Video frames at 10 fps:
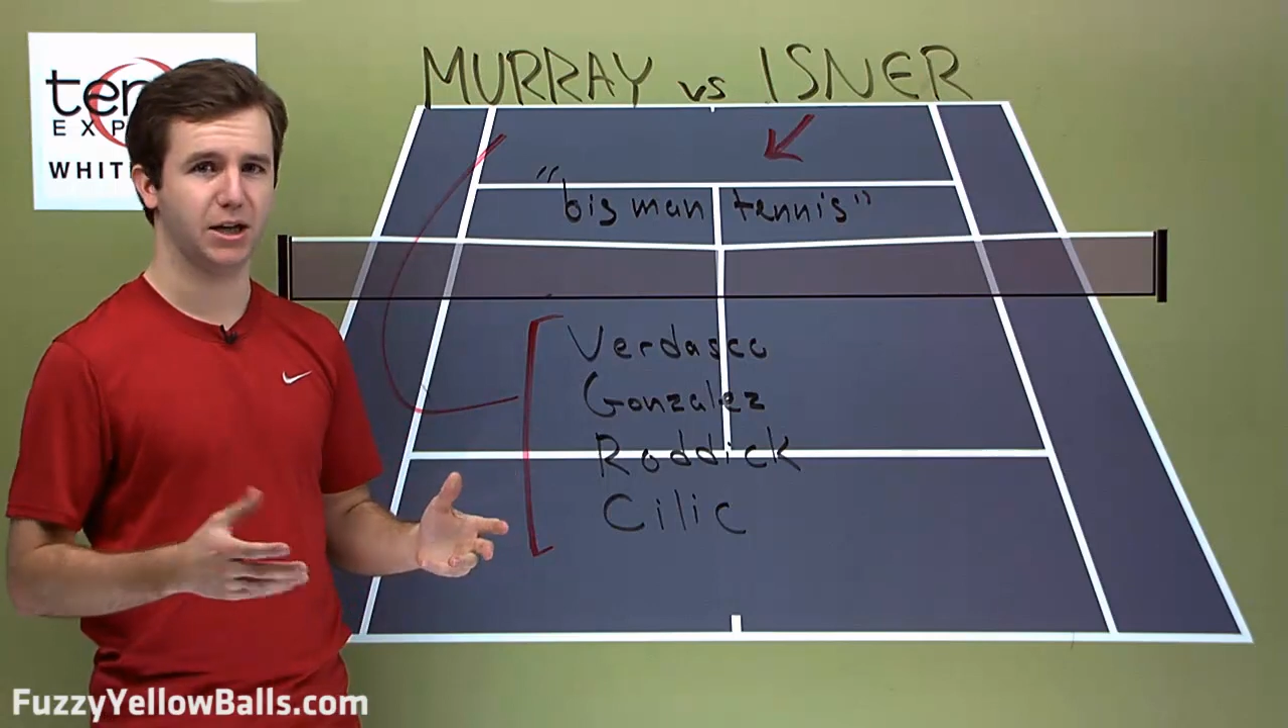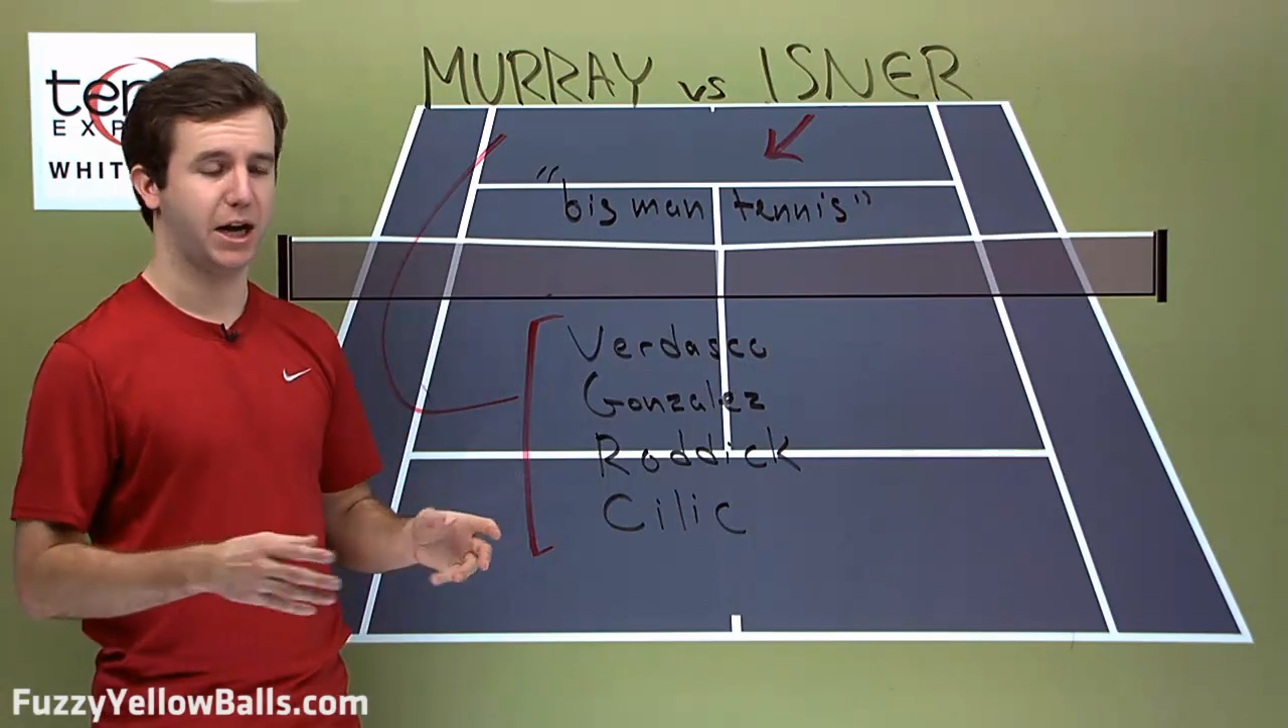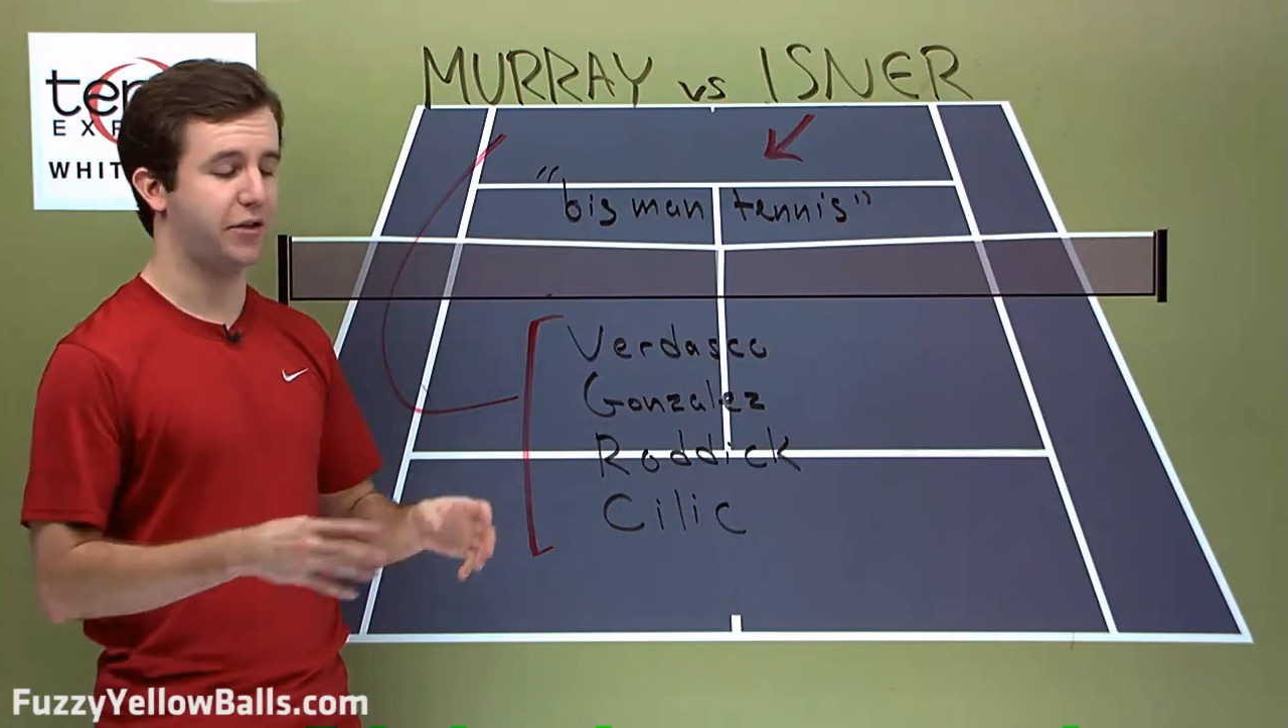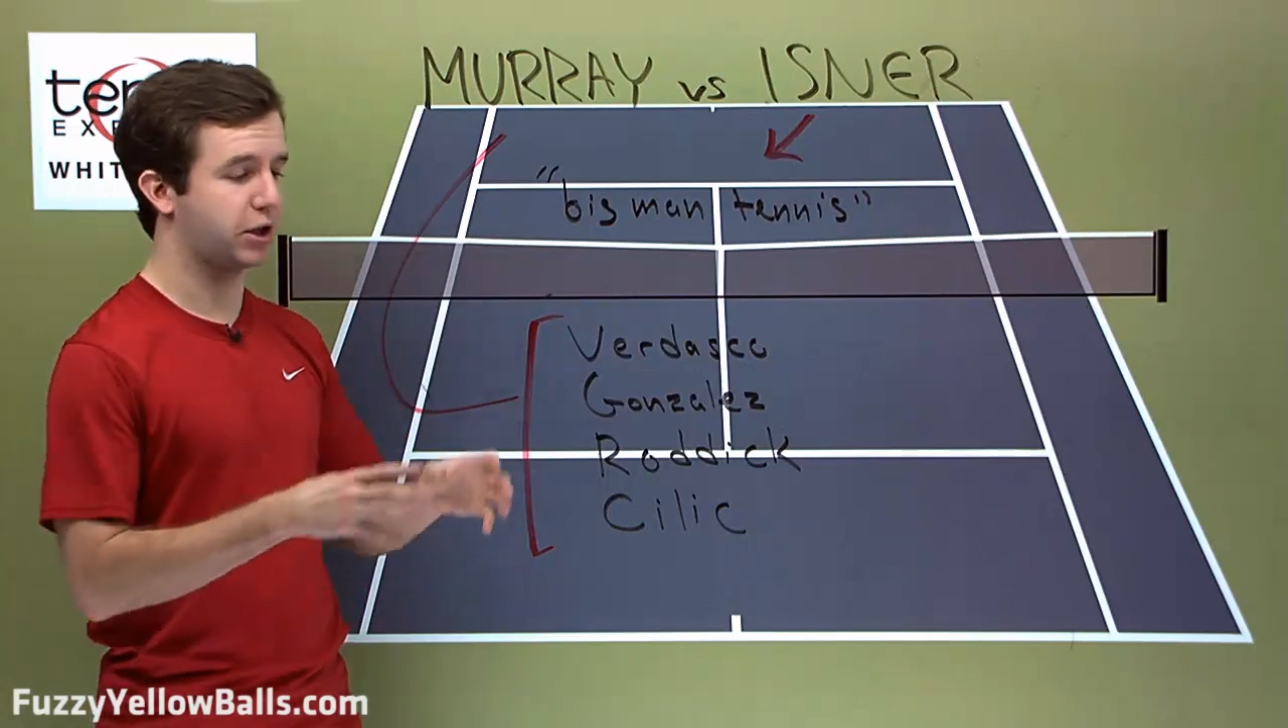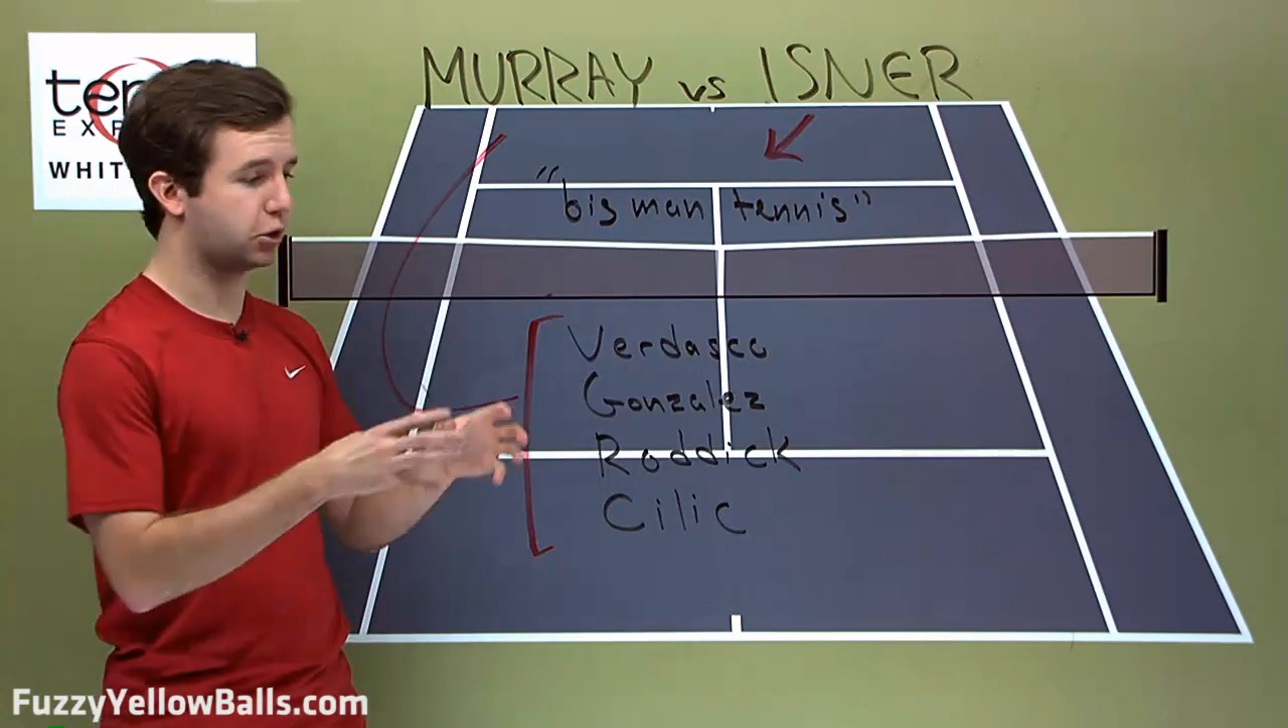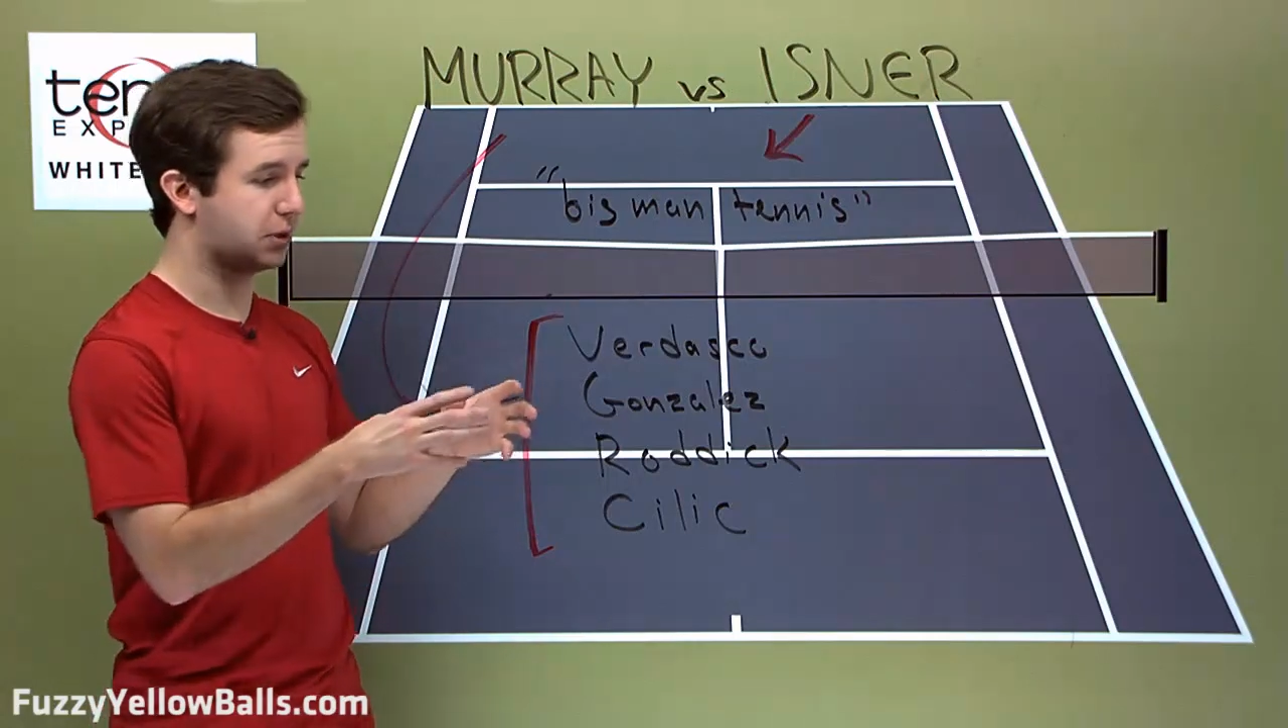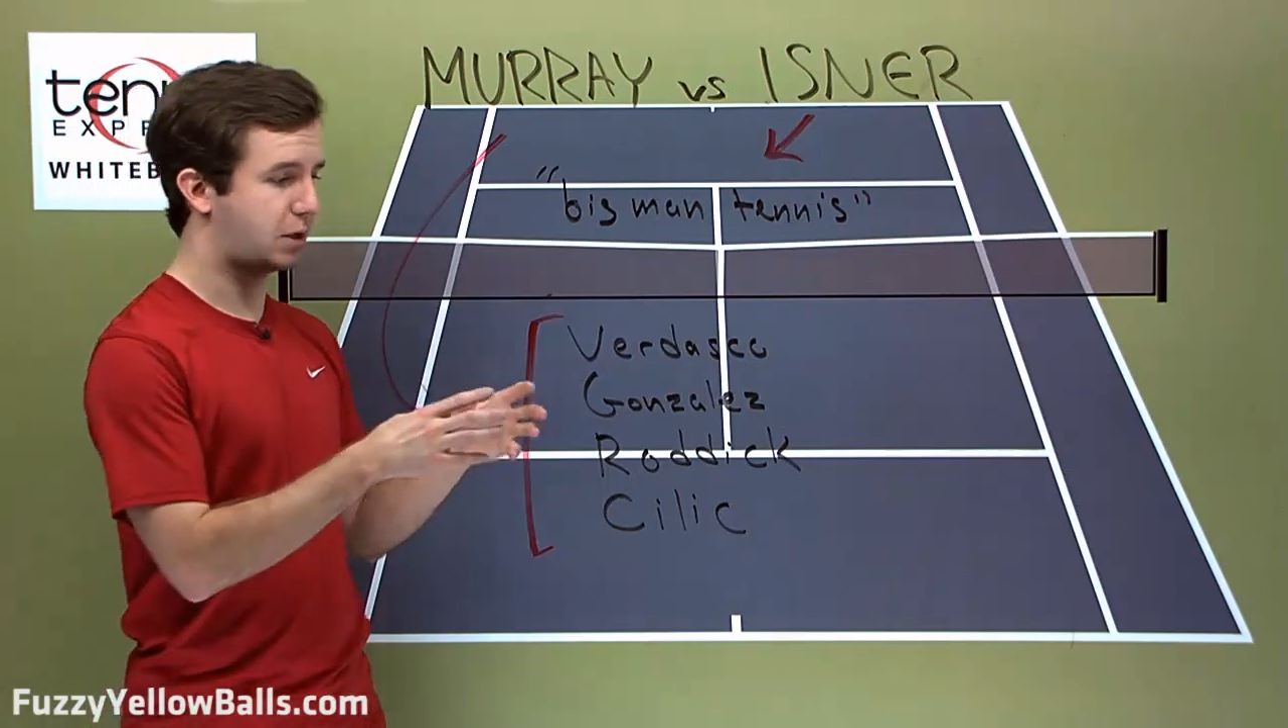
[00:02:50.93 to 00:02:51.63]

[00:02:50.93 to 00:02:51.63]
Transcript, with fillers: I think it'll be